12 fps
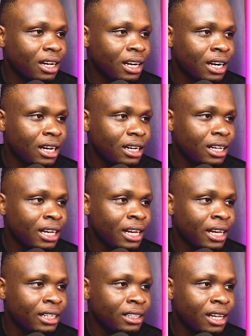color,
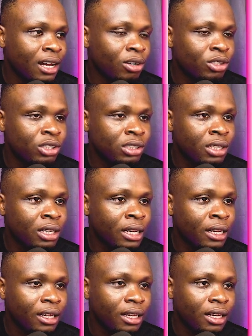and I'll use
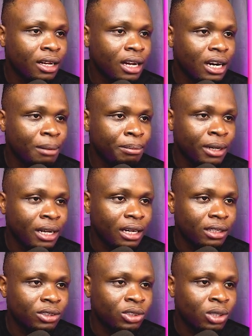the color
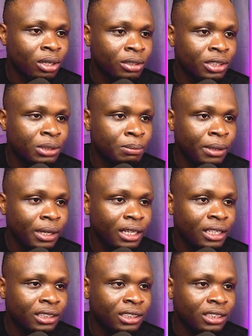picker. So I'll just pick
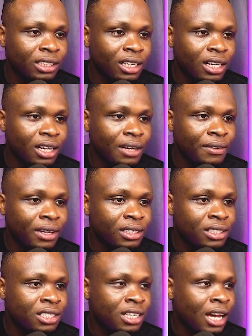this, and we
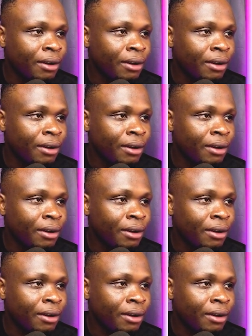can see